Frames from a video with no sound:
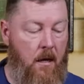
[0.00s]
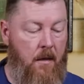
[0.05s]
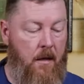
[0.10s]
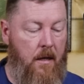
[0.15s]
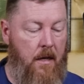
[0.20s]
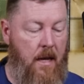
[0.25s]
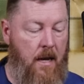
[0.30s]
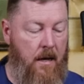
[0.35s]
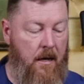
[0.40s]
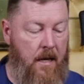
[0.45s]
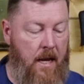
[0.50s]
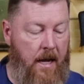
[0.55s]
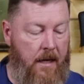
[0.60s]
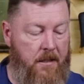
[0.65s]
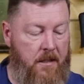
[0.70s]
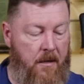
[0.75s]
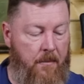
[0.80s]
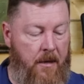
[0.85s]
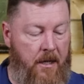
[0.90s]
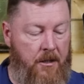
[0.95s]
The
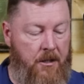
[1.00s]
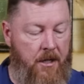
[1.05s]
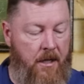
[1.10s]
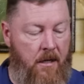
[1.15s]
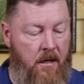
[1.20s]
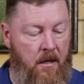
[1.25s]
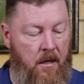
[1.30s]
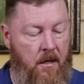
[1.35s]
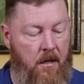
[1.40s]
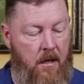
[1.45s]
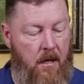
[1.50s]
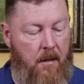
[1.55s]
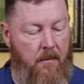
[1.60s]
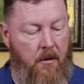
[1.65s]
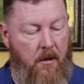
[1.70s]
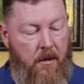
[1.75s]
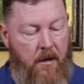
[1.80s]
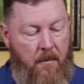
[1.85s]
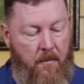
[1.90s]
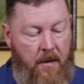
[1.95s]
next dimension
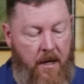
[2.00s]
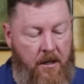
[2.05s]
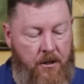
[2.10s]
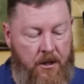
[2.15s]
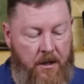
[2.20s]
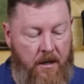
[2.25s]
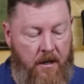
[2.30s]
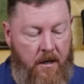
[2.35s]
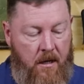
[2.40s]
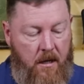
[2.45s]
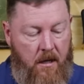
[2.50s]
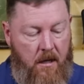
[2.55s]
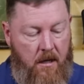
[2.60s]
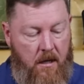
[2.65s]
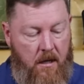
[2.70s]
I'm going to measure